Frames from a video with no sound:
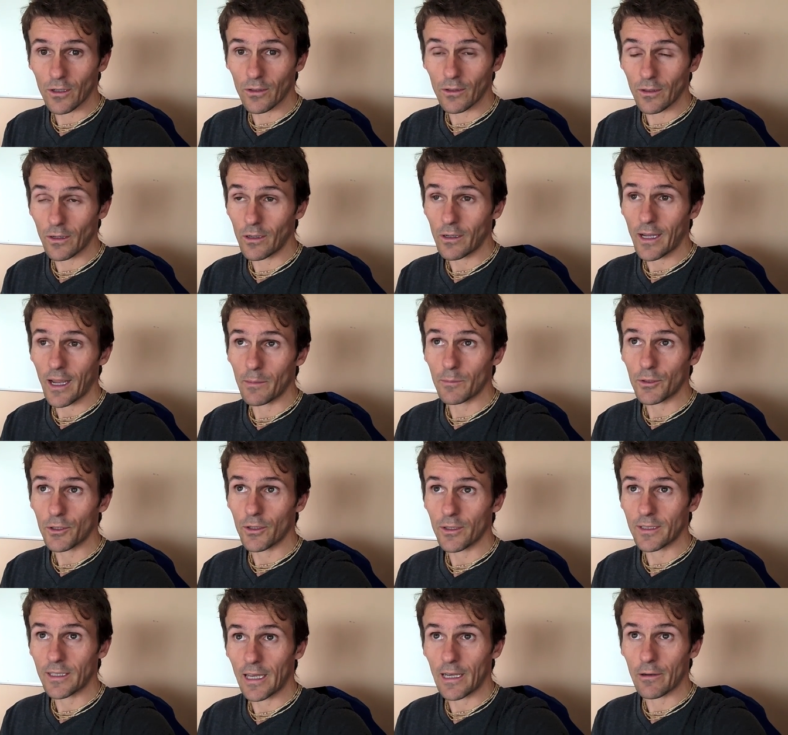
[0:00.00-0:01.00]
go, okay, I'm just
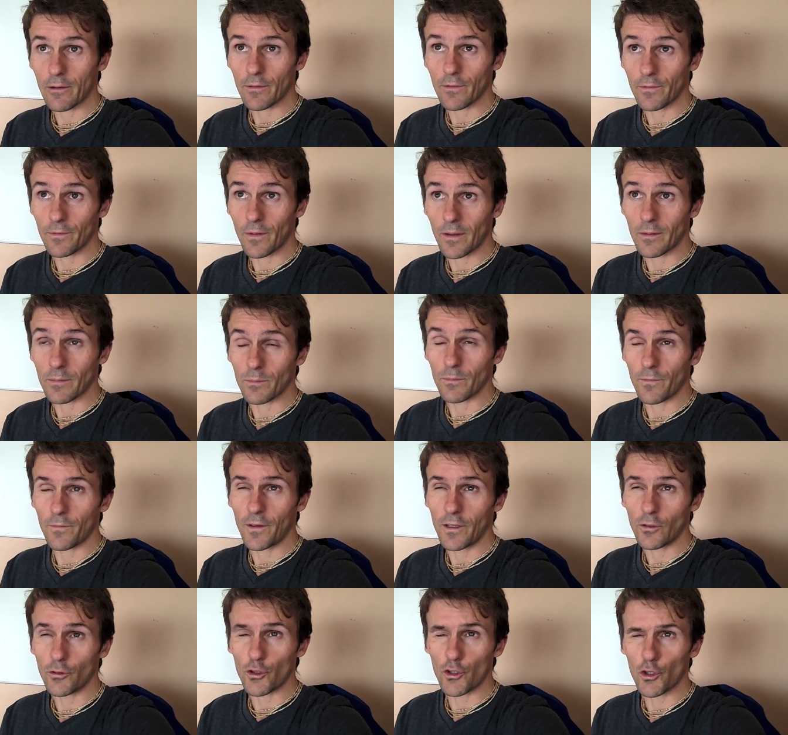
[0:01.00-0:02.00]
going to sit here and
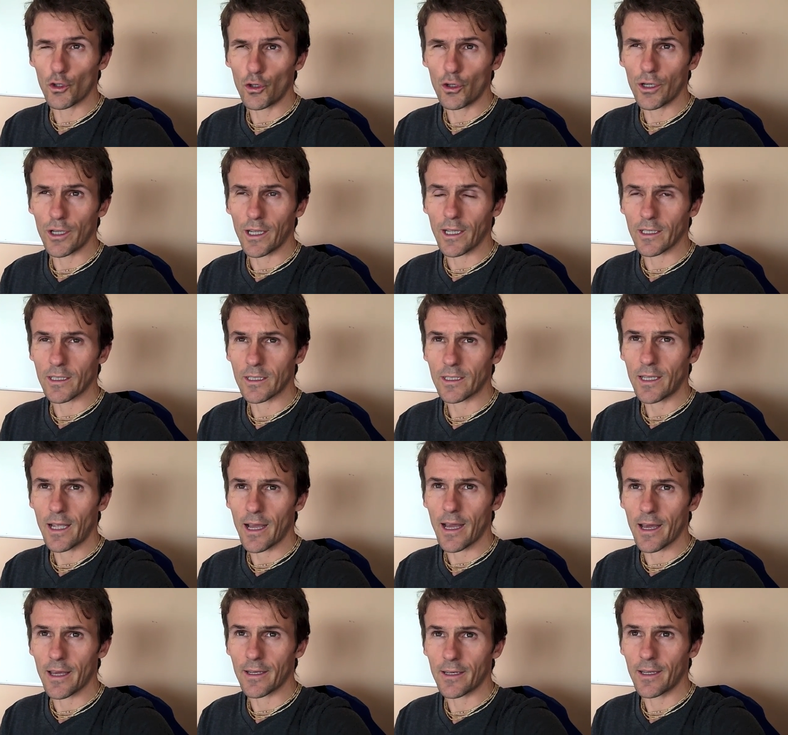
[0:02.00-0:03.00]
feel joy
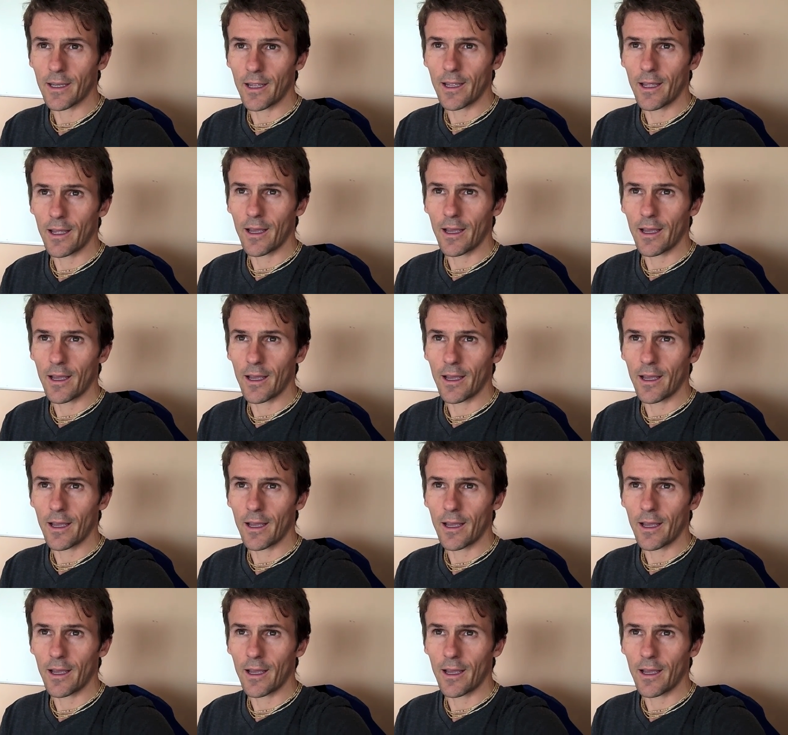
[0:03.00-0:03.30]
instead.